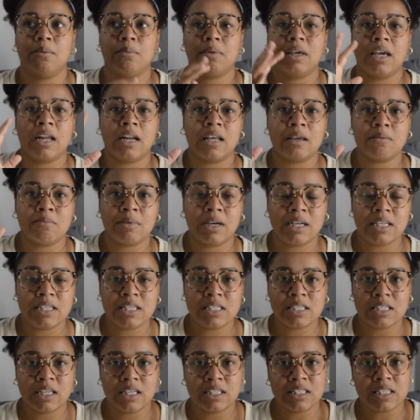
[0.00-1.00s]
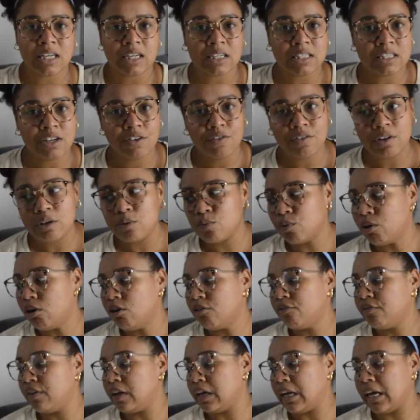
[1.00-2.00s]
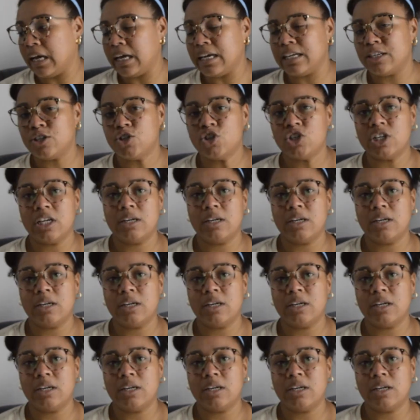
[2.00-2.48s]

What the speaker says: getting my son's activity wall finished,